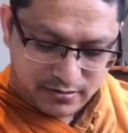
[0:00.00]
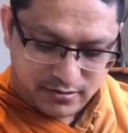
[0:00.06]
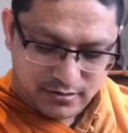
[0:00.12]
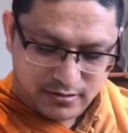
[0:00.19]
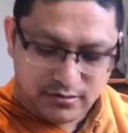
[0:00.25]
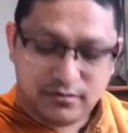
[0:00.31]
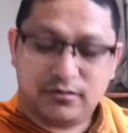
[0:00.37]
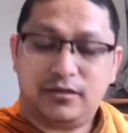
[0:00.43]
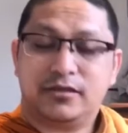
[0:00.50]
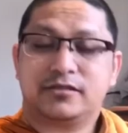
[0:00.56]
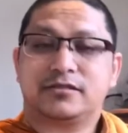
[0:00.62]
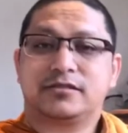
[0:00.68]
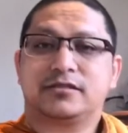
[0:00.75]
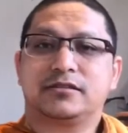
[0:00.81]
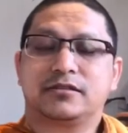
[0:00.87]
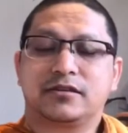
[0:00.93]

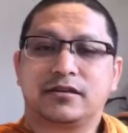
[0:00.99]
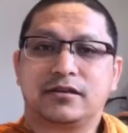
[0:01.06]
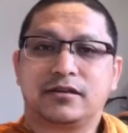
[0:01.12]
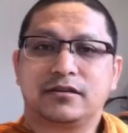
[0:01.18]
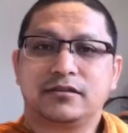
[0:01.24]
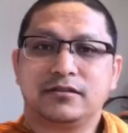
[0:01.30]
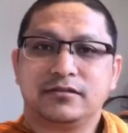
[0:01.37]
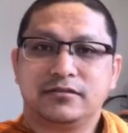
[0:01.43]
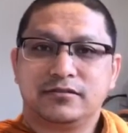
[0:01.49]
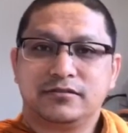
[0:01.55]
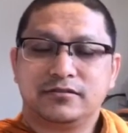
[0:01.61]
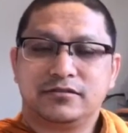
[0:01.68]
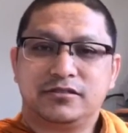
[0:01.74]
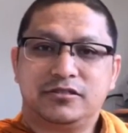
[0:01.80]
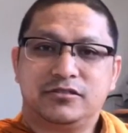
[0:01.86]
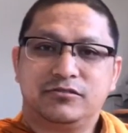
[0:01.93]
this
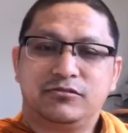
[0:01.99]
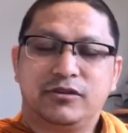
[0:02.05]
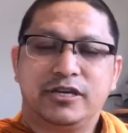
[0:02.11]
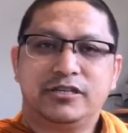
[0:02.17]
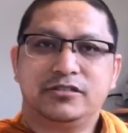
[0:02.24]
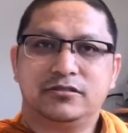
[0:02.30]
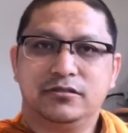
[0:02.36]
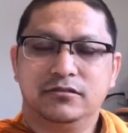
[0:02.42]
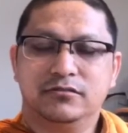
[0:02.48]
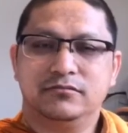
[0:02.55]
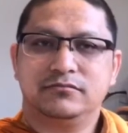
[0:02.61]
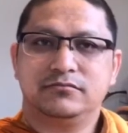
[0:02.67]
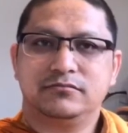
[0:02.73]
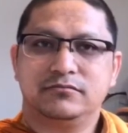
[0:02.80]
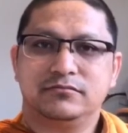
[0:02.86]
situation,